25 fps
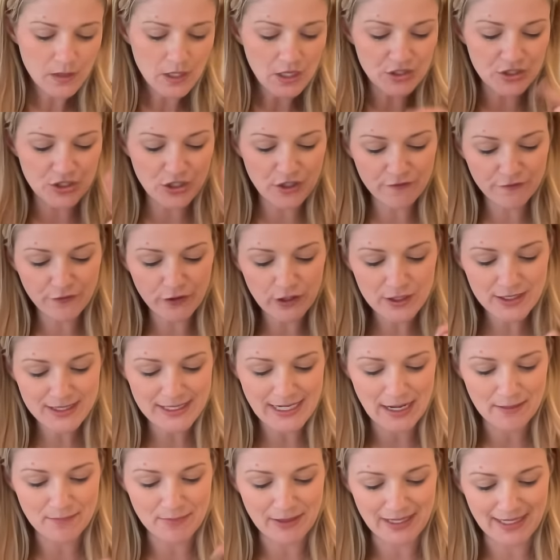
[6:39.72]
So the first
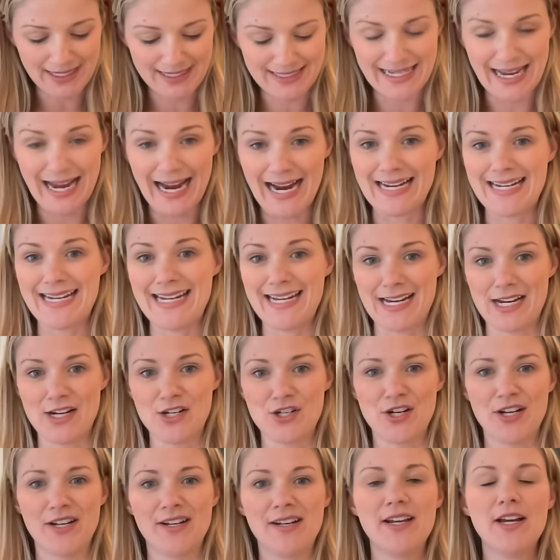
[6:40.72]
step is
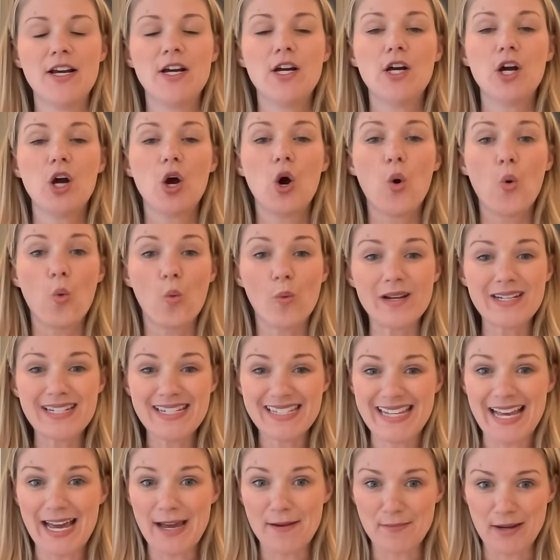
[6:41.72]
ideation. What
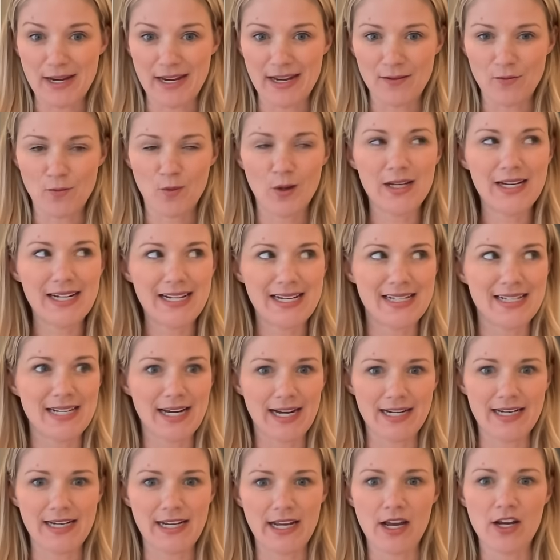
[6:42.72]
does that mean? What is
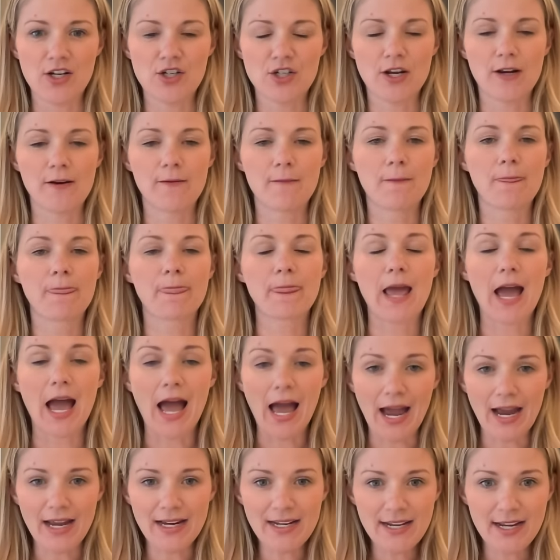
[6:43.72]
ideation?
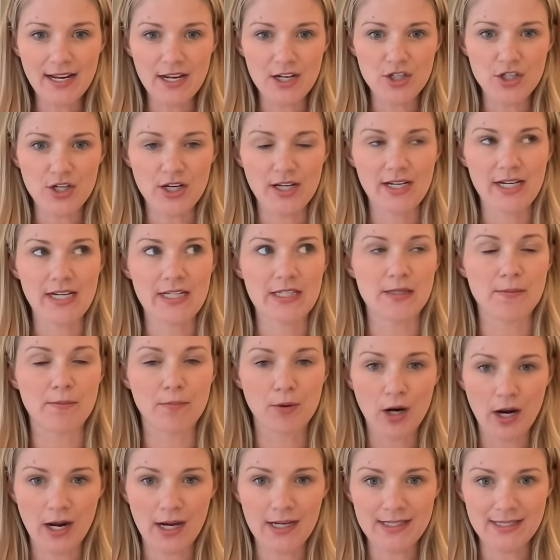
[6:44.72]
Ideation is the
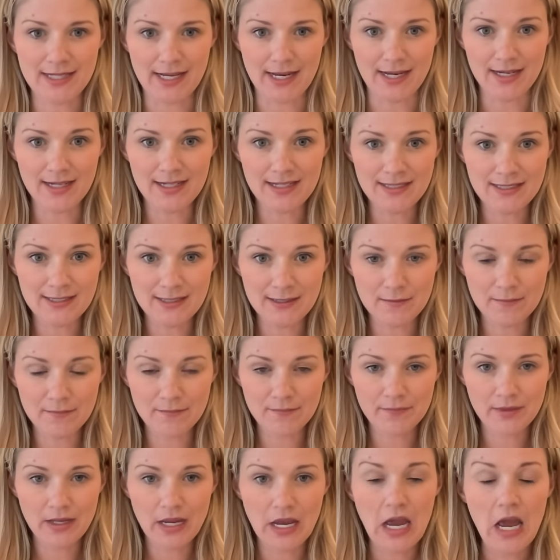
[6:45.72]
process
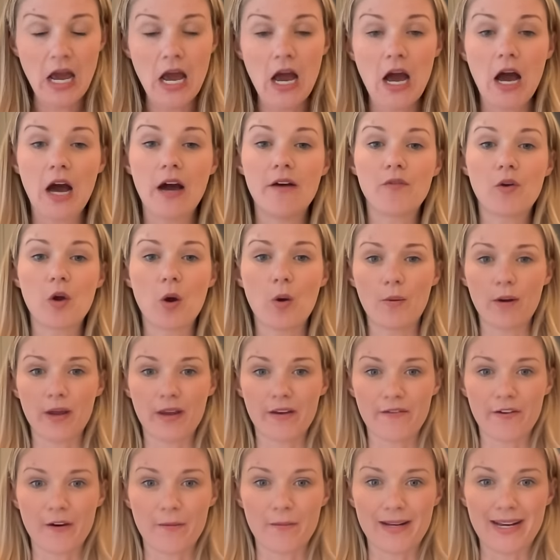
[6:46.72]
of going
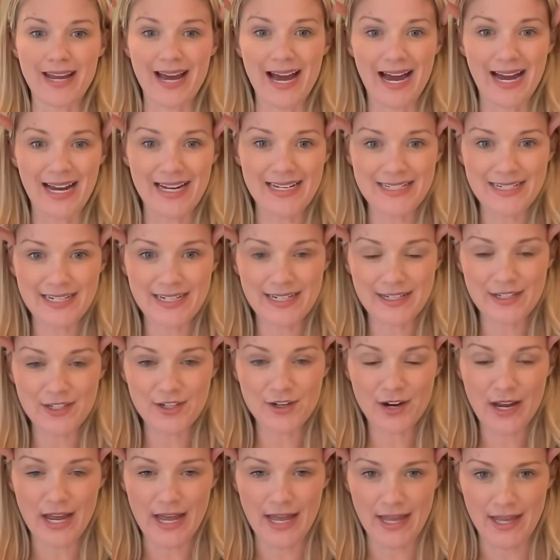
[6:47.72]
from an idea in
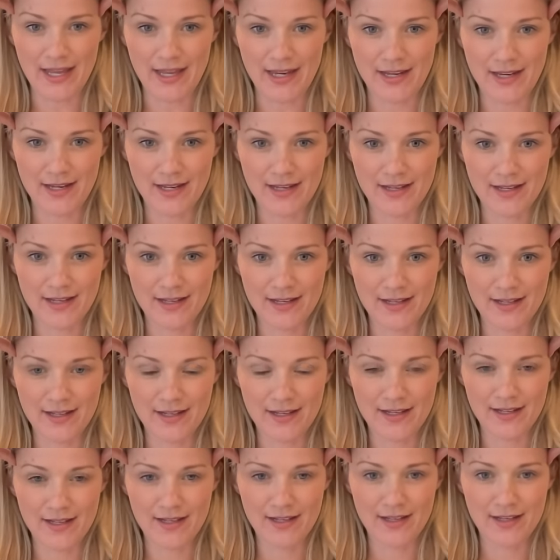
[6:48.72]
your head
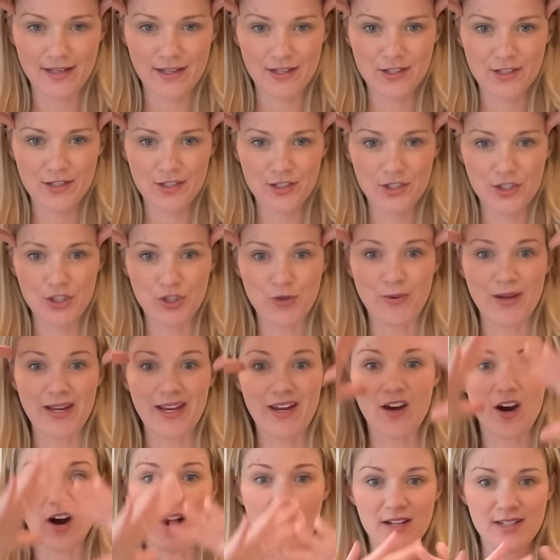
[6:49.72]
to a
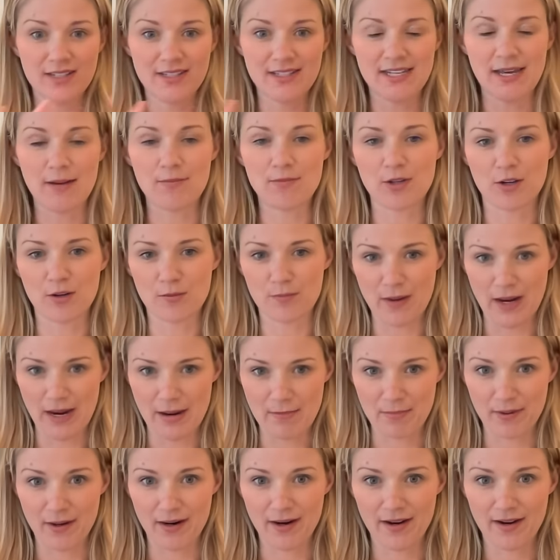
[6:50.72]
concept on
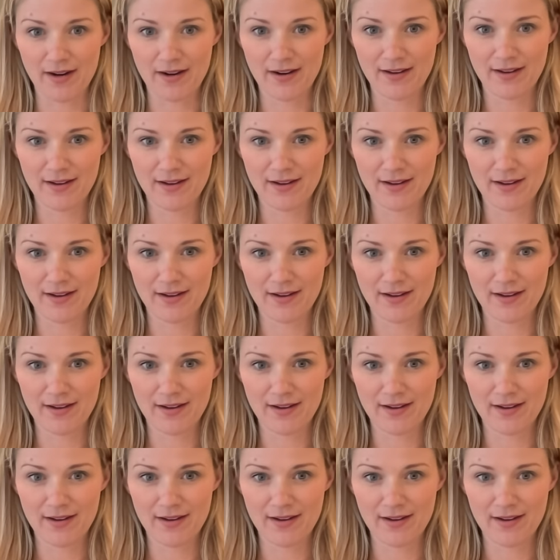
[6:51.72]
paper.